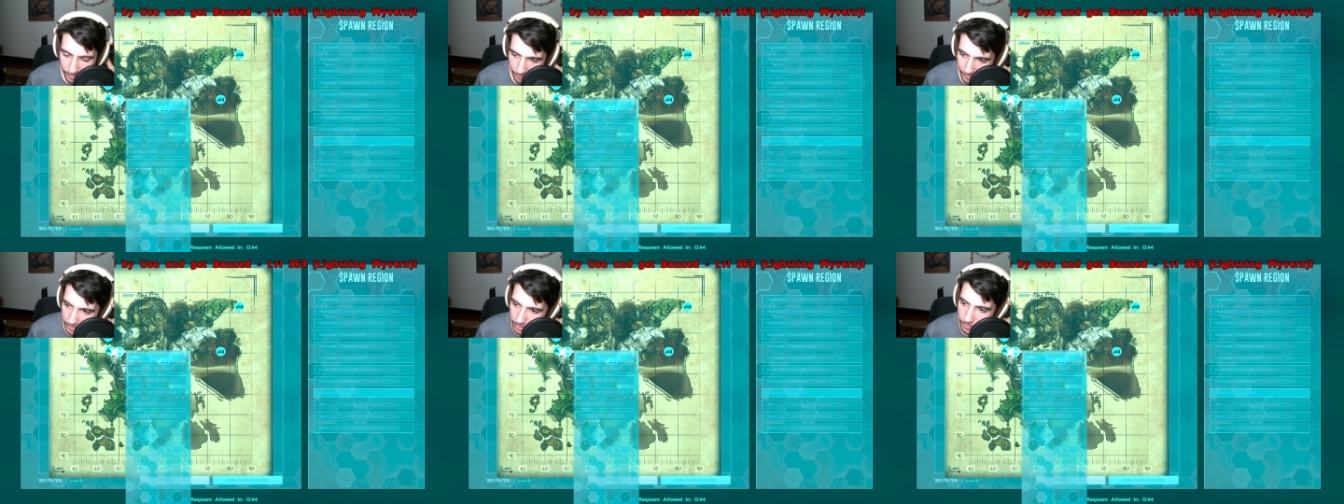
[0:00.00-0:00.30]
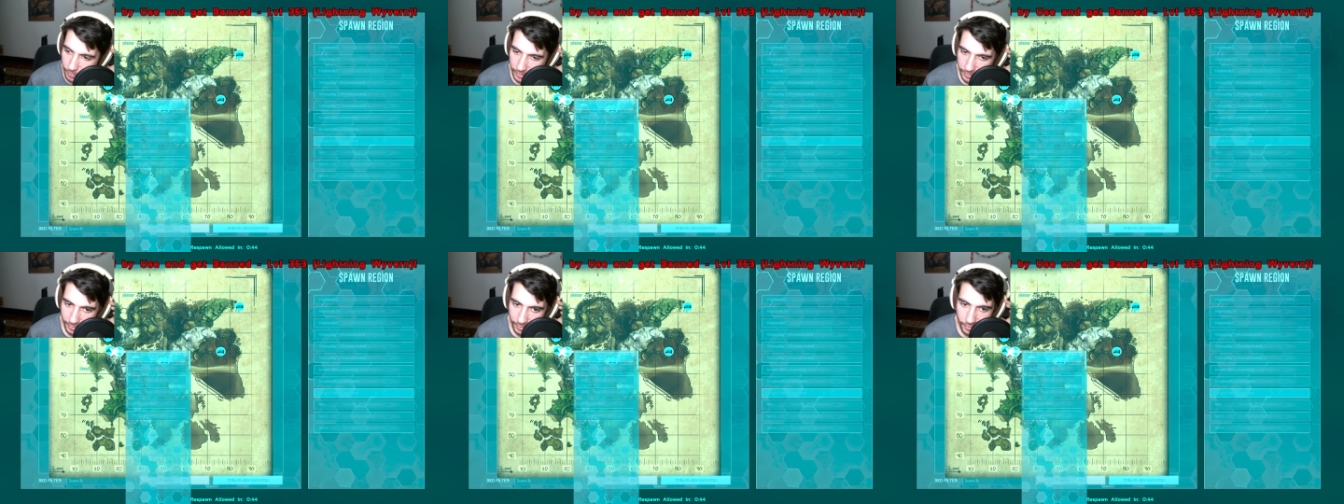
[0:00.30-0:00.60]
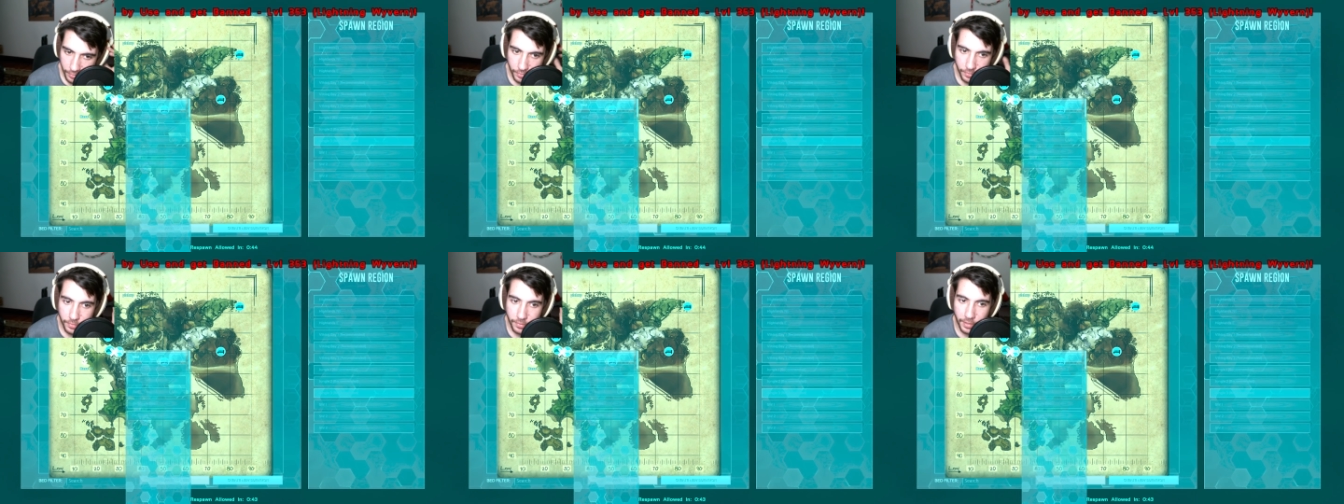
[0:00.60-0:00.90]
We know what to
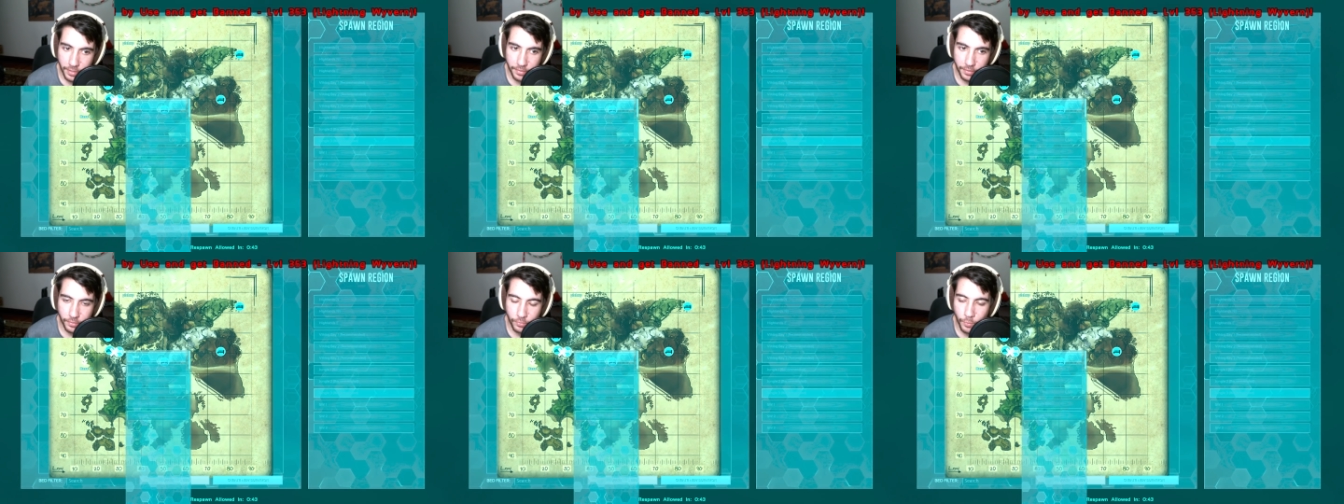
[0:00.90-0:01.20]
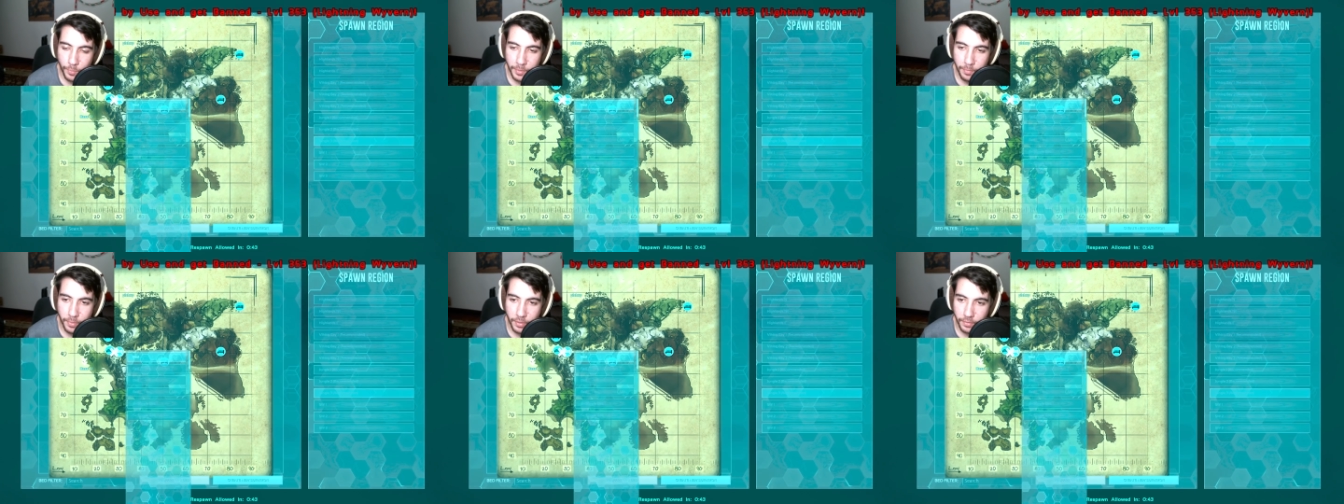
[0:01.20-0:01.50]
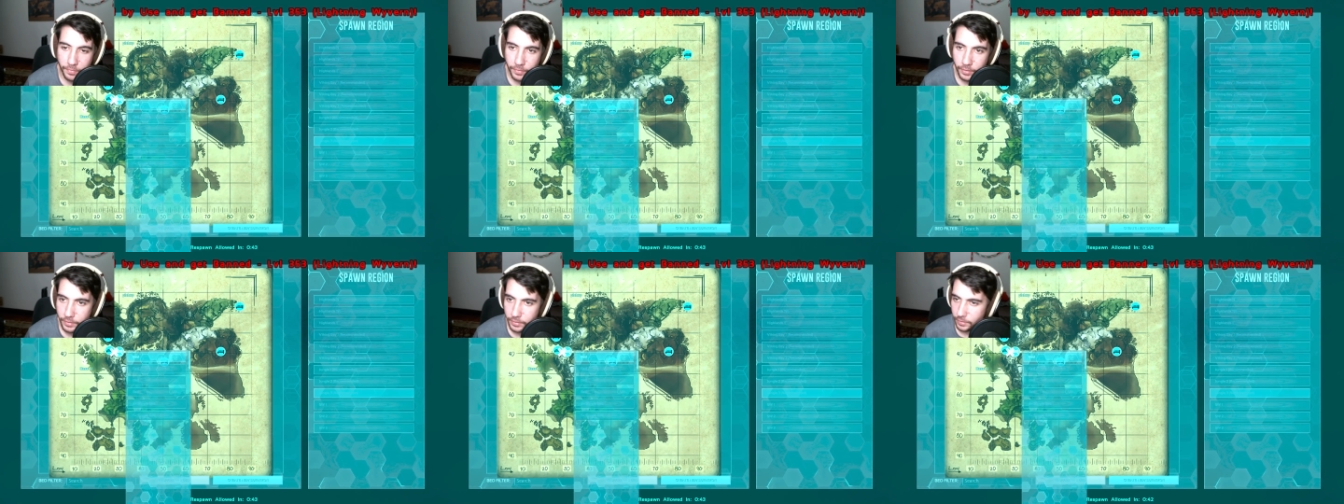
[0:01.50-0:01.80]
do. I think we'll be perfect. I'm
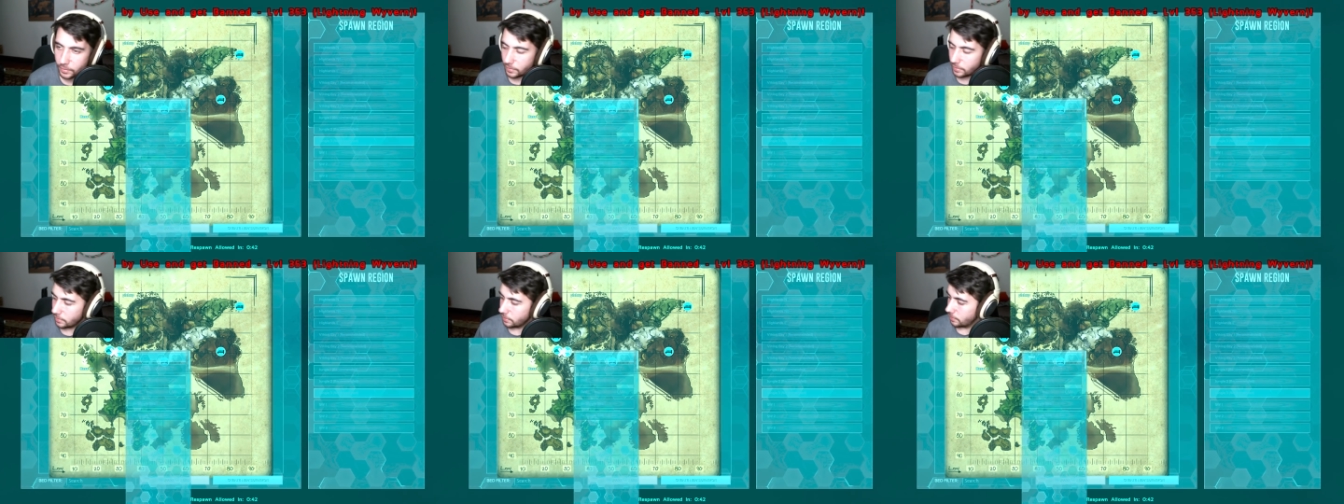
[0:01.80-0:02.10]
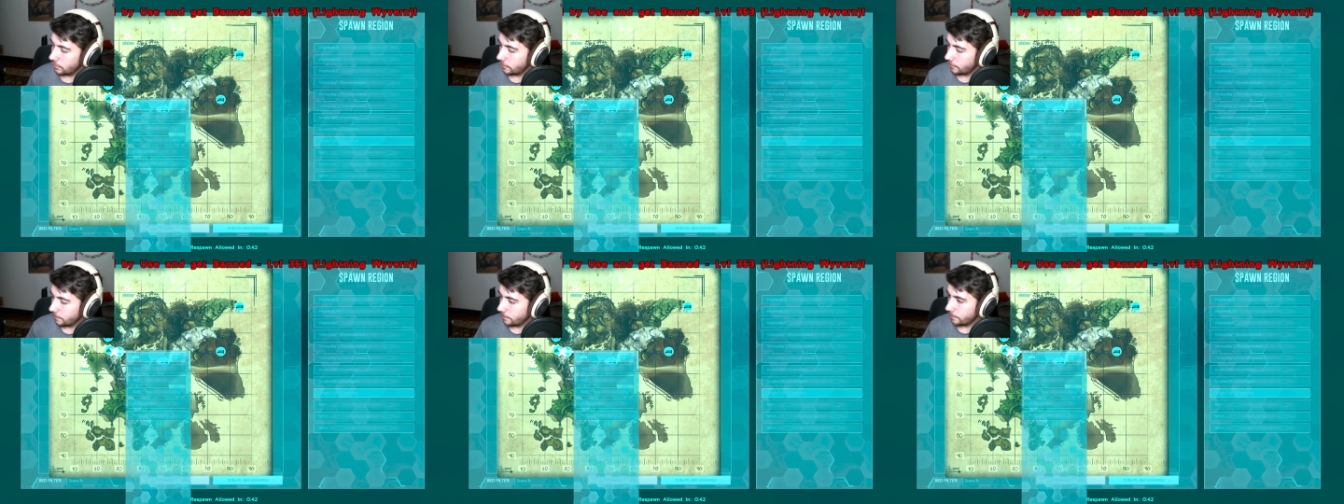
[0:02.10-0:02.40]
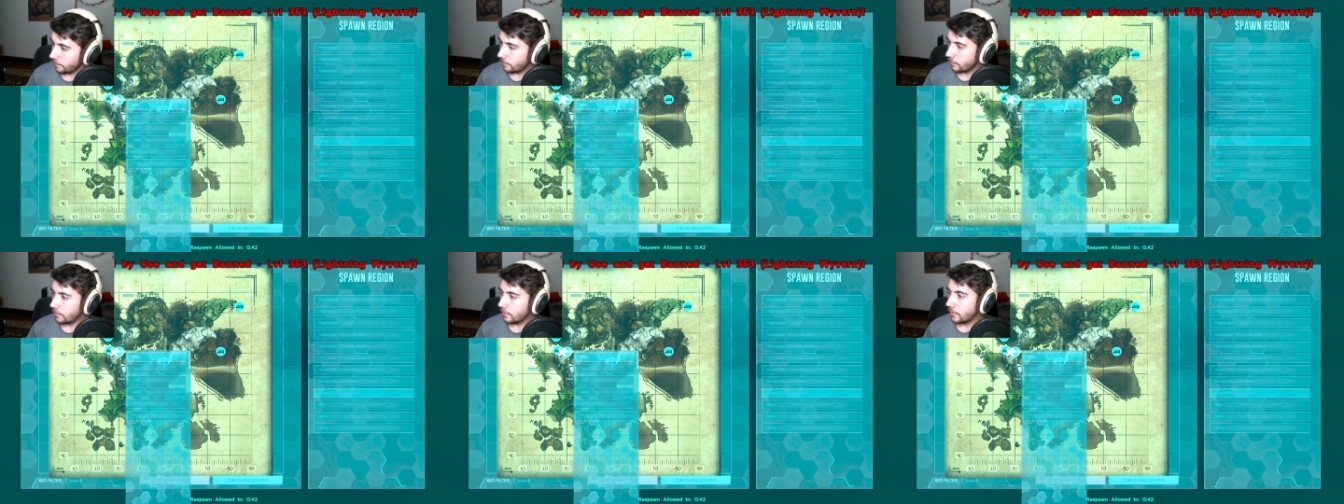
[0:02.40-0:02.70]
still not
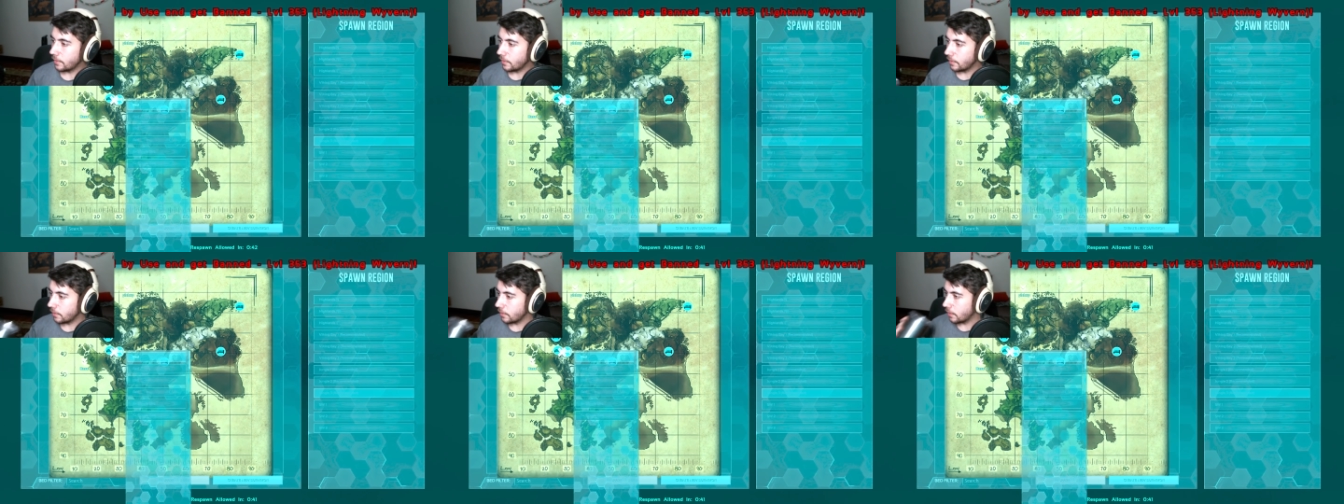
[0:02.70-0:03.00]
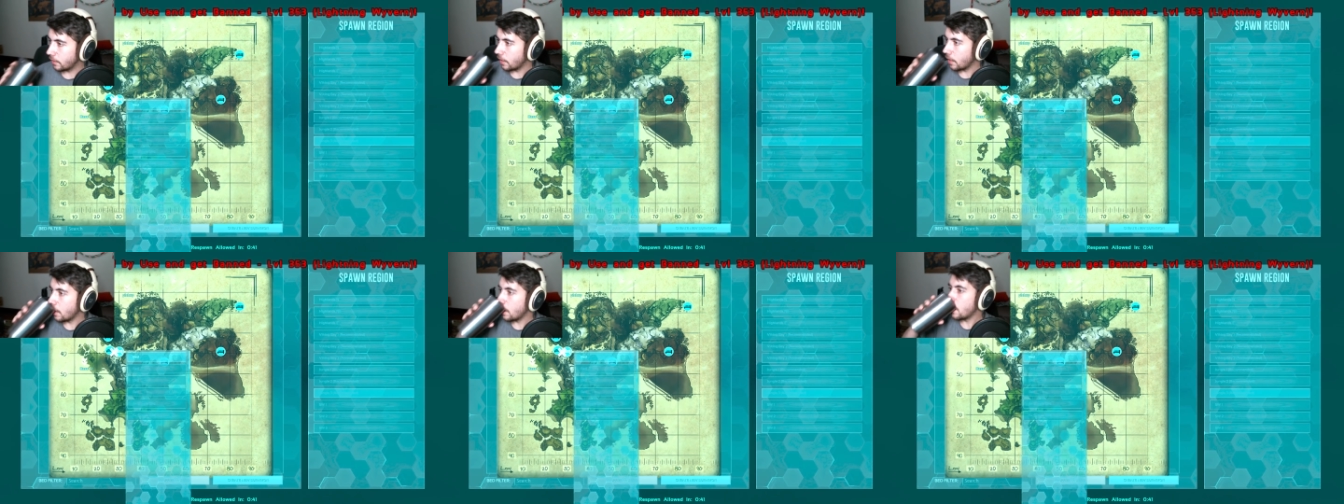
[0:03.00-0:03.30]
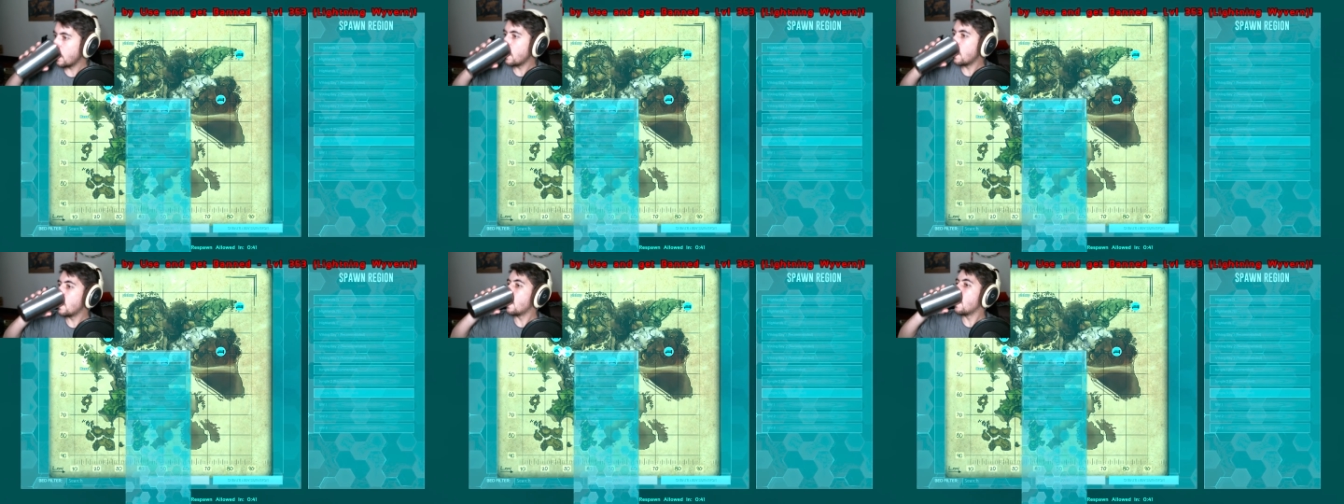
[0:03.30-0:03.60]
dead, man.
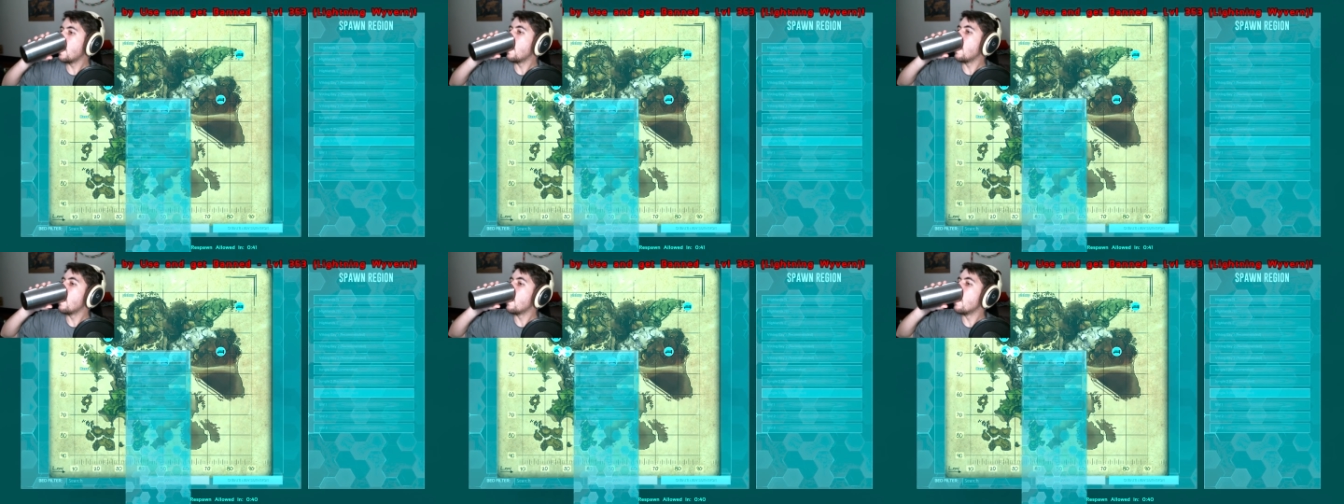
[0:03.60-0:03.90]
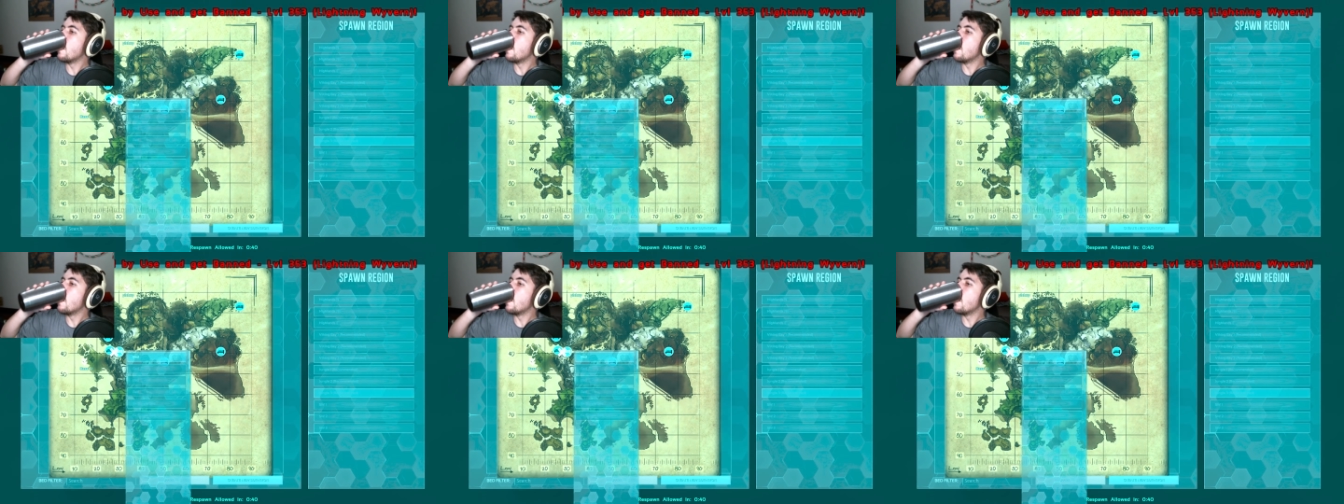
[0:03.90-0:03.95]
Hey.